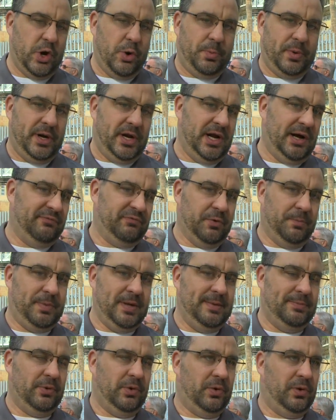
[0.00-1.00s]
to open it up for
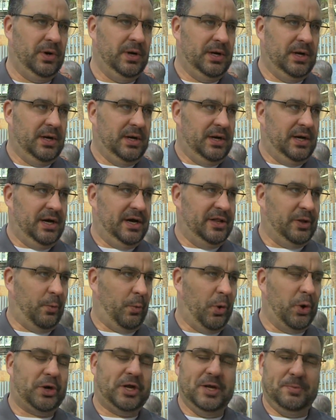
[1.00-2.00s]
people, uh,
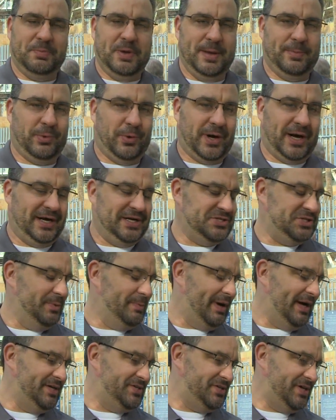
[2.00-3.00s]
the working people, I guess
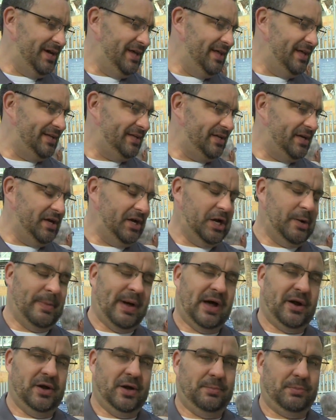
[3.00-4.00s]
you might say, that can
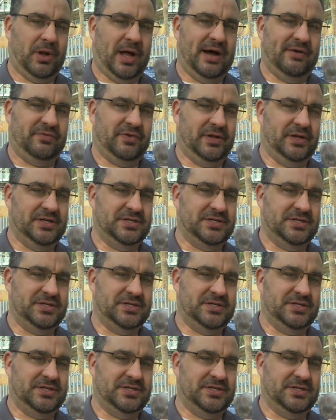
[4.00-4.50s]
come out and apply for